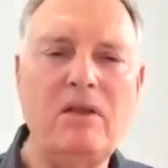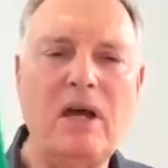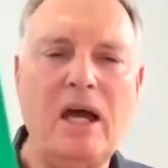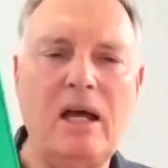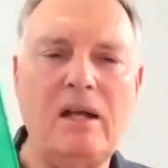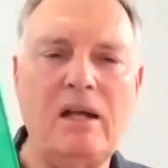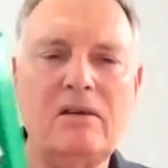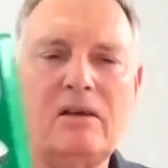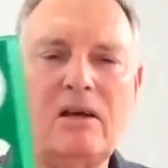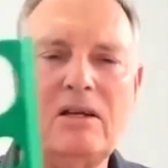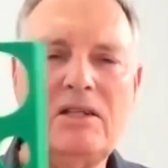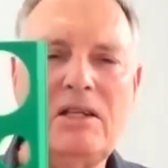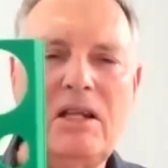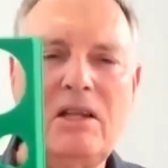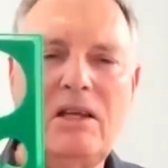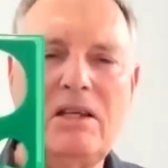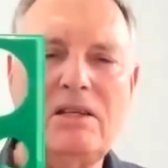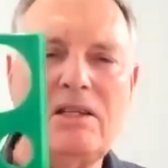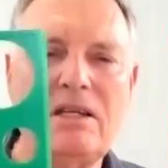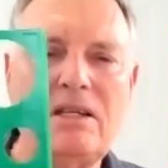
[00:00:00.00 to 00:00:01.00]
that I said
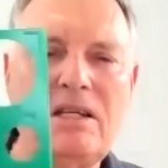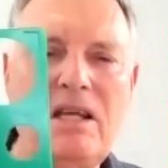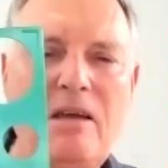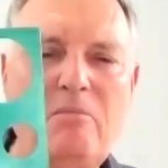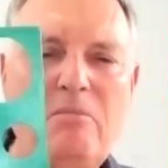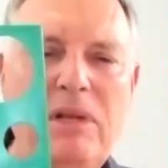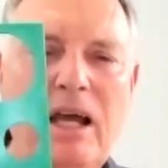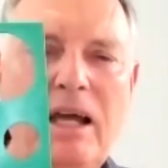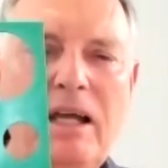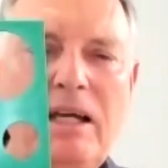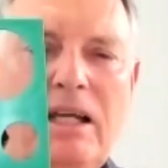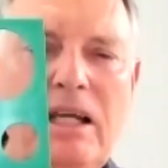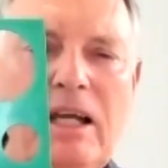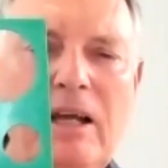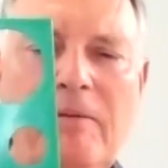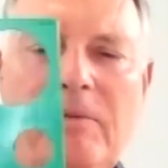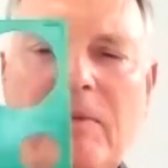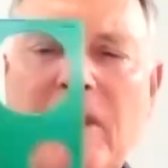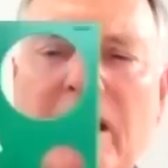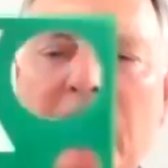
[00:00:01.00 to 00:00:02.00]
there's a template
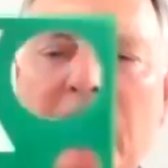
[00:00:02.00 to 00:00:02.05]
here.